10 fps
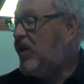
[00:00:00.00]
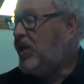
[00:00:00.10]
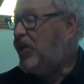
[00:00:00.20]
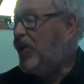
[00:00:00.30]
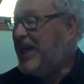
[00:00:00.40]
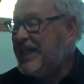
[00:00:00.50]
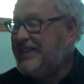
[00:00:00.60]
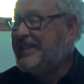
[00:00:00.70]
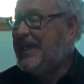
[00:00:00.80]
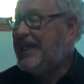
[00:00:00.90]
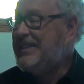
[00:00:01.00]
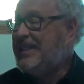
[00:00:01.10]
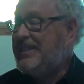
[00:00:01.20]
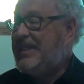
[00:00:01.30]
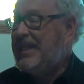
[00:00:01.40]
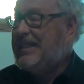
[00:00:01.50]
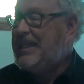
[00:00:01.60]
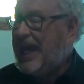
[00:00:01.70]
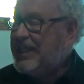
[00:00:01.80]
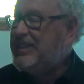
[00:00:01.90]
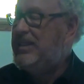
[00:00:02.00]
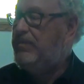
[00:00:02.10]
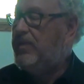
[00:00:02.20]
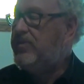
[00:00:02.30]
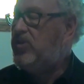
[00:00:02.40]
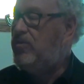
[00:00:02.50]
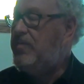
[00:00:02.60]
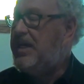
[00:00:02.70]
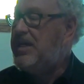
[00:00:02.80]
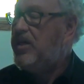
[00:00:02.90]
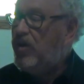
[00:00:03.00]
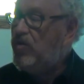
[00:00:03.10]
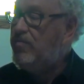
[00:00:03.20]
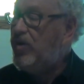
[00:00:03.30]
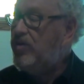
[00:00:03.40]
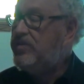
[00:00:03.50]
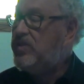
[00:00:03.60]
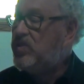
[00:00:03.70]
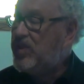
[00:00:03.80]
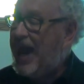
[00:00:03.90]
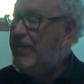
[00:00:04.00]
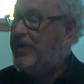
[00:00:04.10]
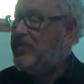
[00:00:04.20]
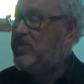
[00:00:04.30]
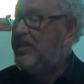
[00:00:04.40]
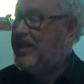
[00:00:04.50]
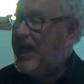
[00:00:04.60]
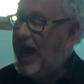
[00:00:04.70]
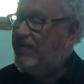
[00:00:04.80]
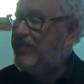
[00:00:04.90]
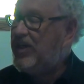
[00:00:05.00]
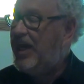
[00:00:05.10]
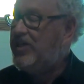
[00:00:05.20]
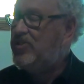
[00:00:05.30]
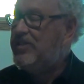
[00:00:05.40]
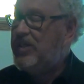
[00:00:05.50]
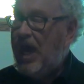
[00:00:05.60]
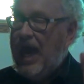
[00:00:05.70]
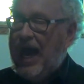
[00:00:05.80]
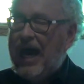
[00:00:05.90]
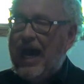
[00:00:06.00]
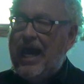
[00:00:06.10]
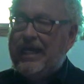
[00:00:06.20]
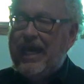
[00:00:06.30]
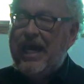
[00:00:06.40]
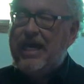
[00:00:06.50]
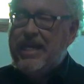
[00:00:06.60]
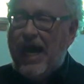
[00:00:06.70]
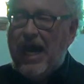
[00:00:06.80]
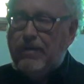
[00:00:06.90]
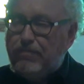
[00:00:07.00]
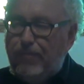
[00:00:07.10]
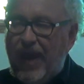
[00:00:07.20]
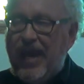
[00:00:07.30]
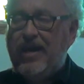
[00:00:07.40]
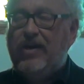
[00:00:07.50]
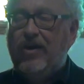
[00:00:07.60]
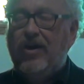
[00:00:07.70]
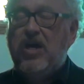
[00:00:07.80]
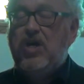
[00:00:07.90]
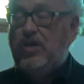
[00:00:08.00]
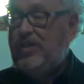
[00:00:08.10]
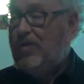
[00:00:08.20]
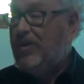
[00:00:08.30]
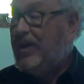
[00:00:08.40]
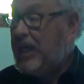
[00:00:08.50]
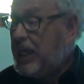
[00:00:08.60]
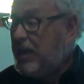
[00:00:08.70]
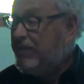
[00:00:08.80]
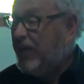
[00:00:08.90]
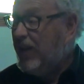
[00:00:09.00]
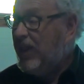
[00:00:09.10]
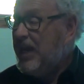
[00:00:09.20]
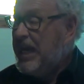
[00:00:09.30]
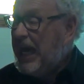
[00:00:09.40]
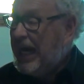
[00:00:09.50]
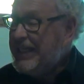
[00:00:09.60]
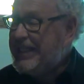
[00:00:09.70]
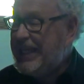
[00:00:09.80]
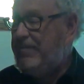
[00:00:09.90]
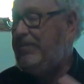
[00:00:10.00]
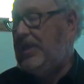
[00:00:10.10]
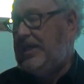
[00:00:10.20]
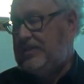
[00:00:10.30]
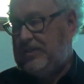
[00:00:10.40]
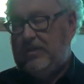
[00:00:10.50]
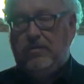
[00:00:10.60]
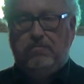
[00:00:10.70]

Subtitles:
Your incense is detestable to me. New moons, Sabbaths, and convocations, I cannot bear your evil assemblies.